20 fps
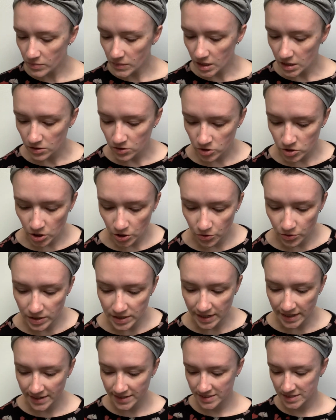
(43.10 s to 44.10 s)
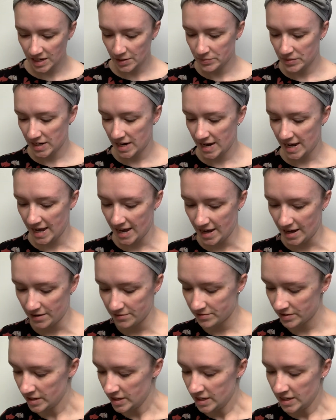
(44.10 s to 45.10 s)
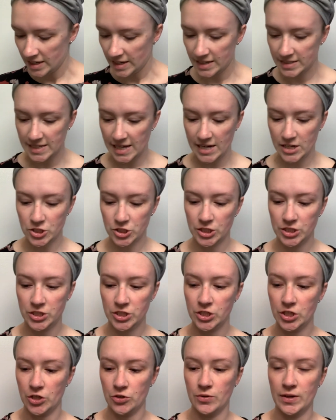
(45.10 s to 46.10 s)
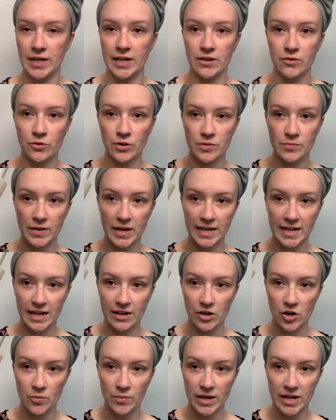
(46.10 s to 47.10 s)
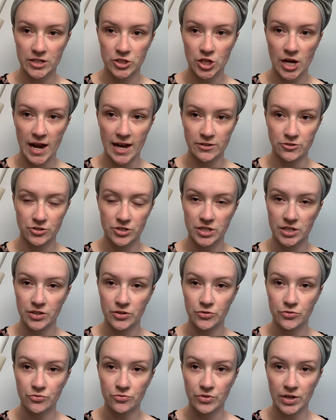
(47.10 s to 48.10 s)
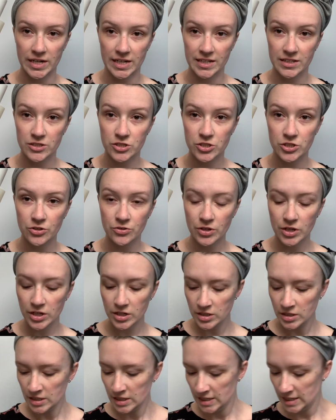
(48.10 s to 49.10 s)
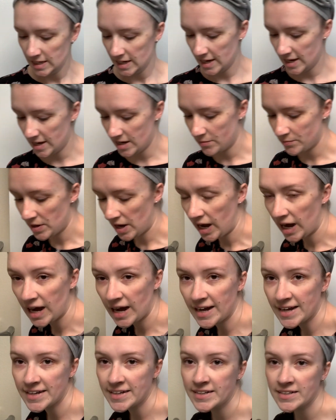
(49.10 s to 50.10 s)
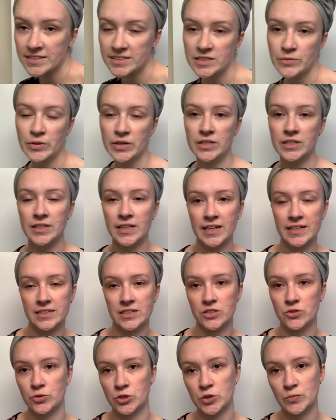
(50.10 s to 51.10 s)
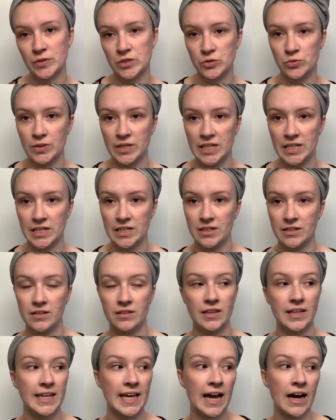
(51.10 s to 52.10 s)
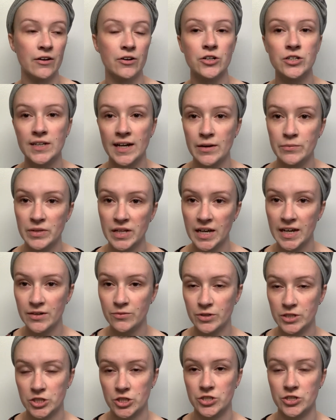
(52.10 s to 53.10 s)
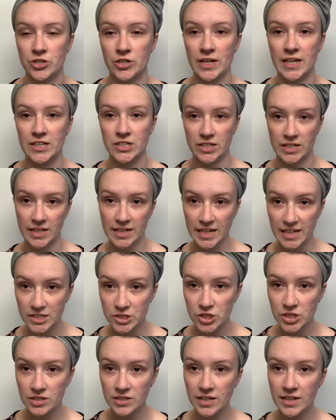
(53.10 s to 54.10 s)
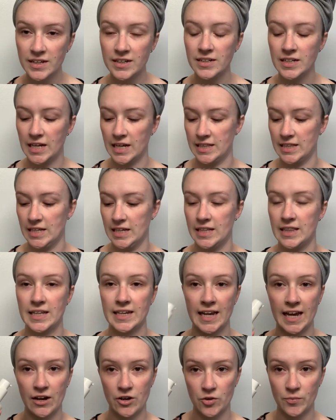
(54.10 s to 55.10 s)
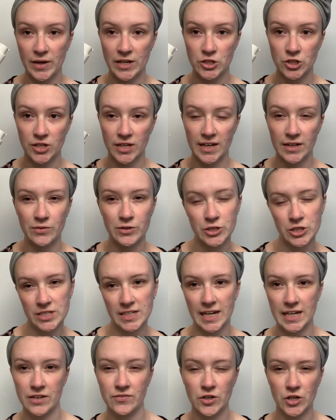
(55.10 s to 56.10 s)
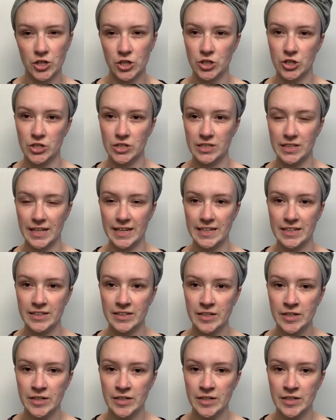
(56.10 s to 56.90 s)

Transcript: So the next step that I have is actually to go in with my Countermatch Hydra-Gel Radiance Toner. I typically like to switch between the Countertime line, which is our anti-aging line, and then the Countermatch line, which is kind of our good, like,